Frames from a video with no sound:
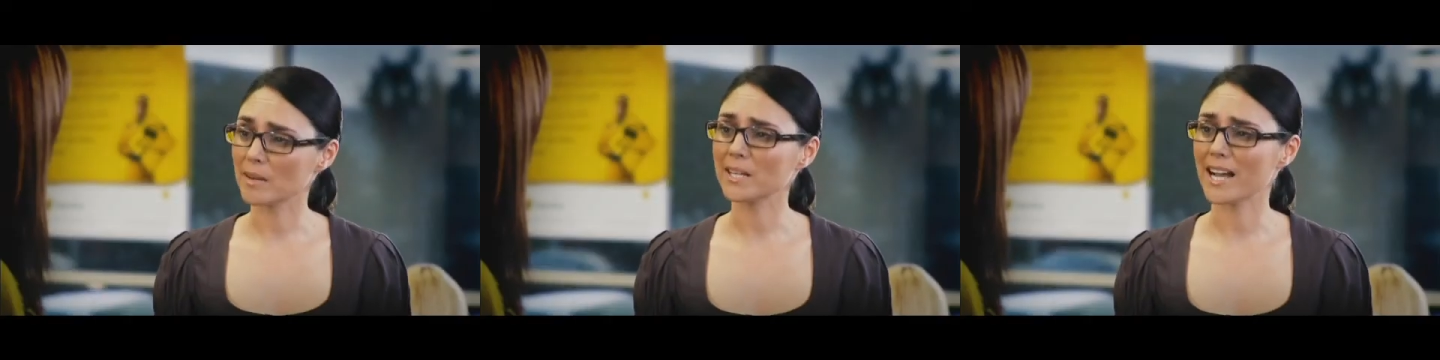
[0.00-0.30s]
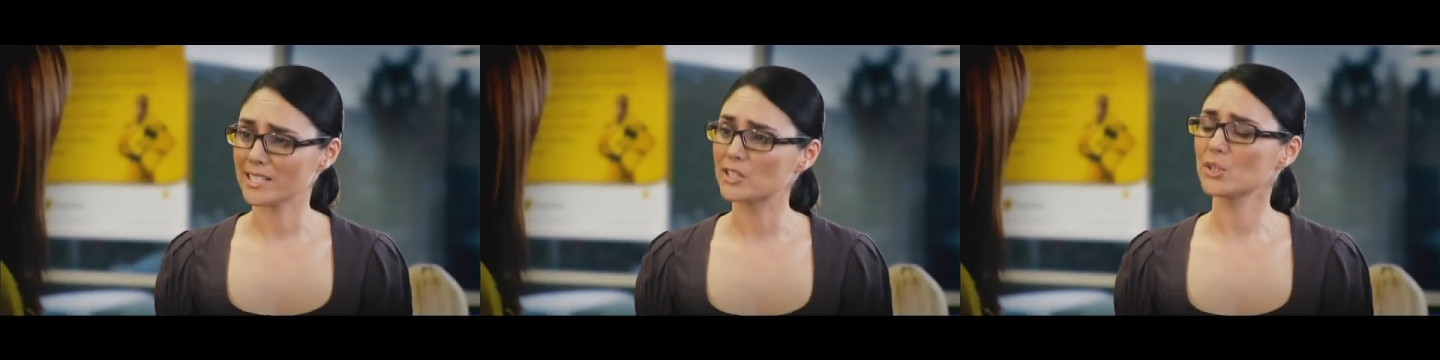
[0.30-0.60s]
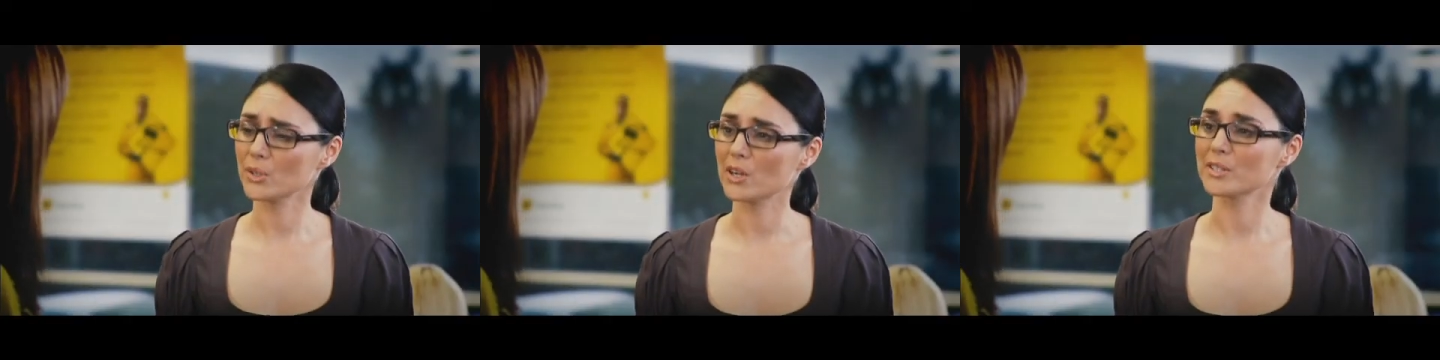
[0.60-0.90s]
some cars
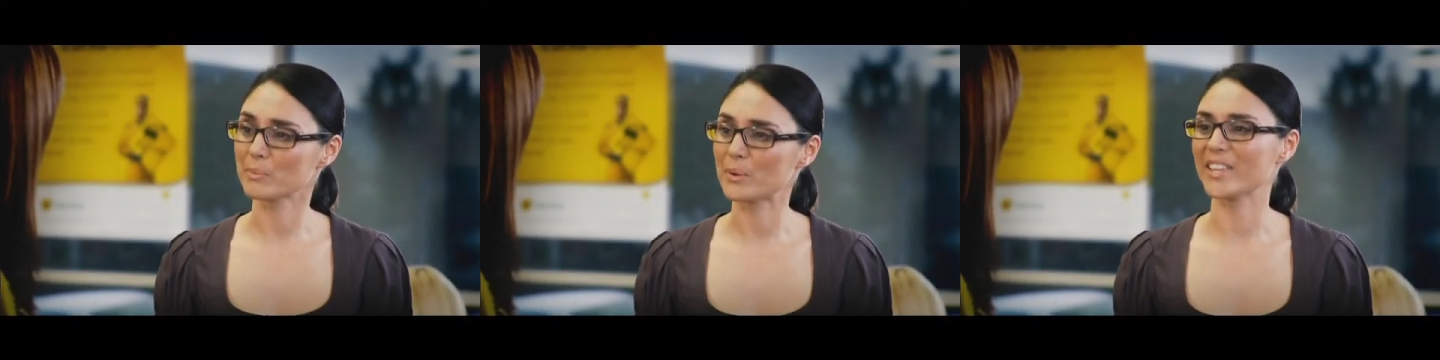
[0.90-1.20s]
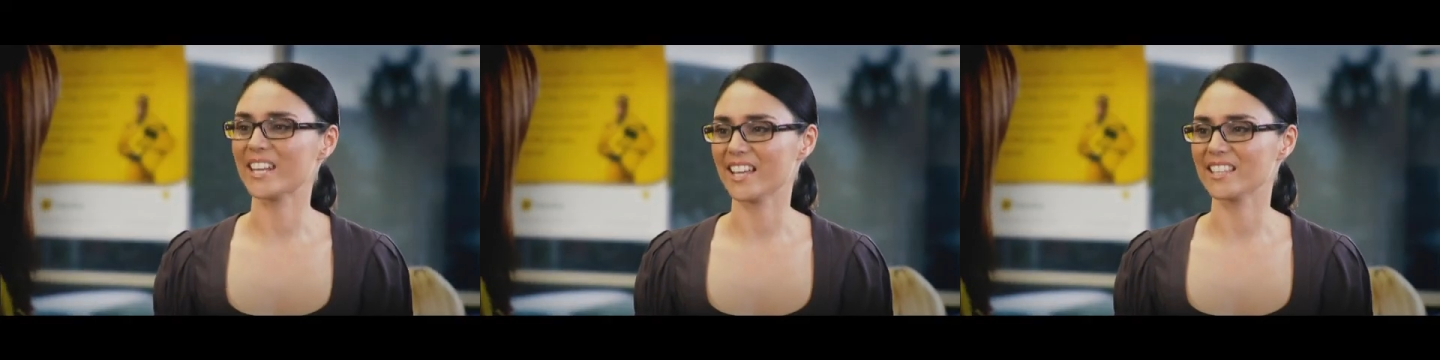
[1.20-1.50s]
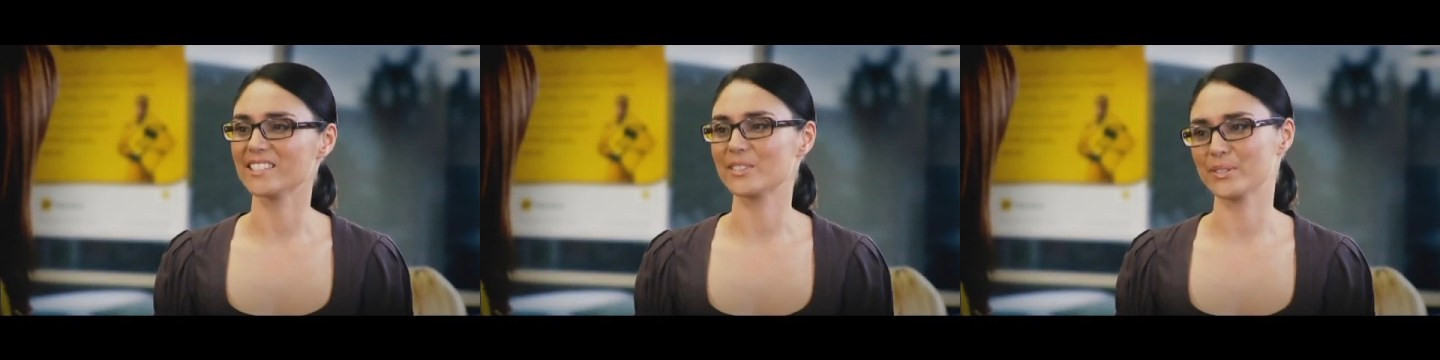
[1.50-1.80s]
do cost more than
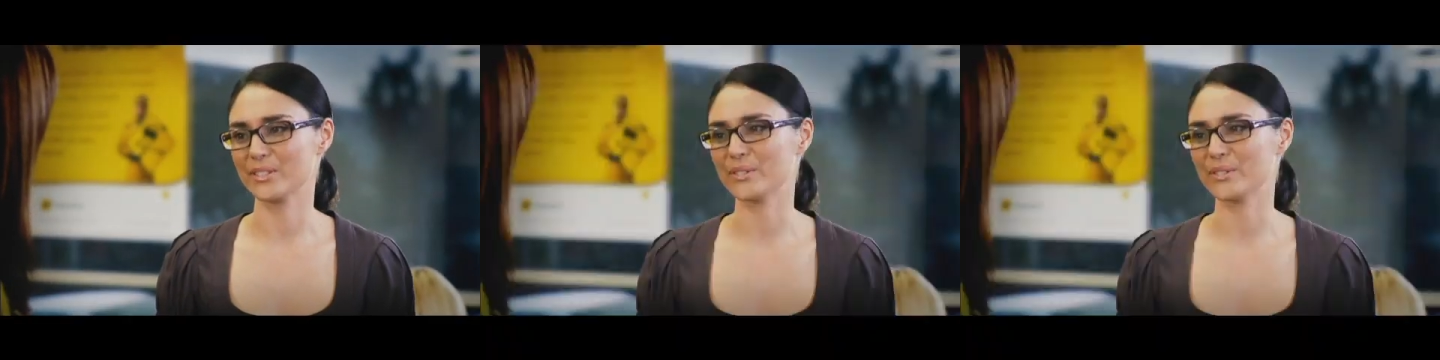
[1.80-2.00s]
others to